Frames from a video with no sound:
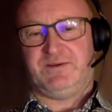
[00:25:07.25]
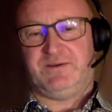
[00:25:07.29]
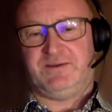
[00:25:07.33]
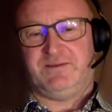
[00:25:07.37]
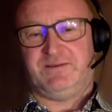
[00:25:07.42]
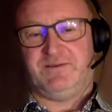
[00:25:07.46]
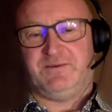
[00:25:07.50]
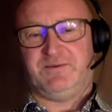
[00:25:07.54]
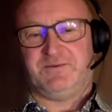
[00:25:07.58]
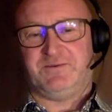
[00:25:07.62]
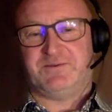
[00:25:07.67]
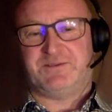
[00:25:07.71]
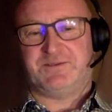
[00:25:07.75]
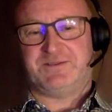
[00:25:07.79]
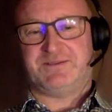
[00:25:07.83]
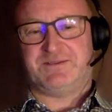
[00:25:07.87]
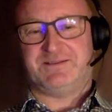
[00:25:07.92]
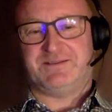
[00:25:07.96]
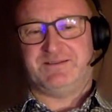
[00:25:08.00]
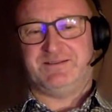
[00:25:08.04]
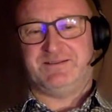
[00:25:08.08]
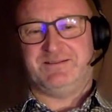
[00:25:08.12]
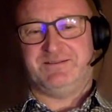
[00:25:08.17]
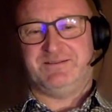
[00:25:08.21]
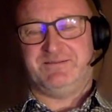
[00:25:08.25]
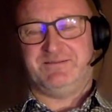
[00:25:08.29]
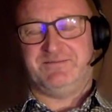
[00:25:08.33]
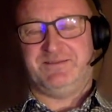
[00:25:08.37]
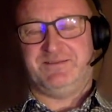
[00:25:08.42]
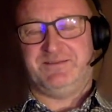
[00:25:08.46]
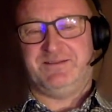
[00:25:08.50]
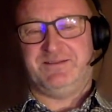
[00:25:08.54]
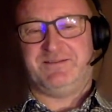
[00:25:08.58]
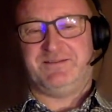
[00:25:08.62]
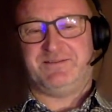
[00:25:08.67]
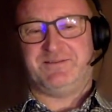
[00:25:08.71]
those
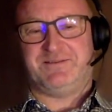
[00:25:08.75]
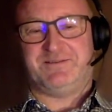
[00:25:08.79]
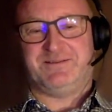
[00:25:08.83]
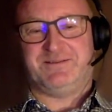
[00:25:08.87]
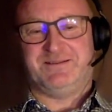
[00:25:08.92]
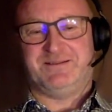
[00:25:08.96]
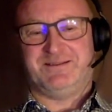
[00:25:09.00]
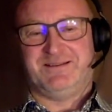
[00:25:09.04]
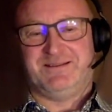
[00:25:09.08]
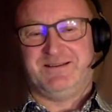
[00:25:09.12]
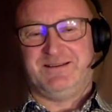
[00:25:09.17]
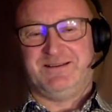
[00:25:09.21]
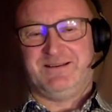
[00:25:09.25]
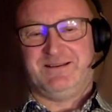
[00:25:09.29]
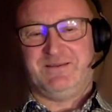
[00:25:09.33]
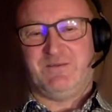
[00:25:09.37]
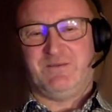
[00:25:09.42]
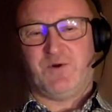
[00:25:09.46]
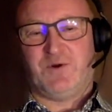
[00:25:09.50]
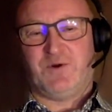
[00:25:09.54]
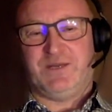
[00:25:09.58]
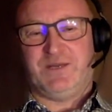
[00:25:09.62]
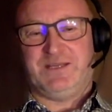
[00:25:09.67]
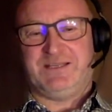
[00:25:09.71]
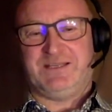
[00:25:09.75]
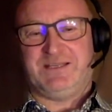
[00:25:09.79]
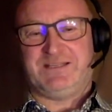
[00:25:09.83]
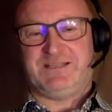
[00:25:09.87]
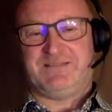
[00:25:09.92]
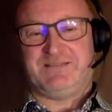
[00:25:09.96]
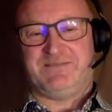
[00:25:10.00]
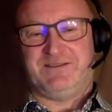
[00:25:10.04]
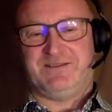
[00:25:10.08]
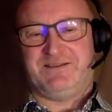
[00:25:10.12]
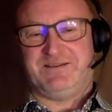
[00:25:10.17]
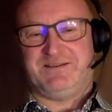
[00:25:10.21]
winter
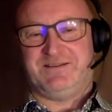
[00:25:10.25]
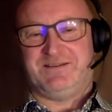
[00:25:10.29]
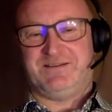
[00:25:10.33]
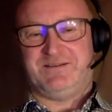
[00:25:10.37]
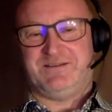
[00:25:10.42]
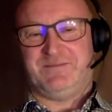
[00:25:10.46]
mornings with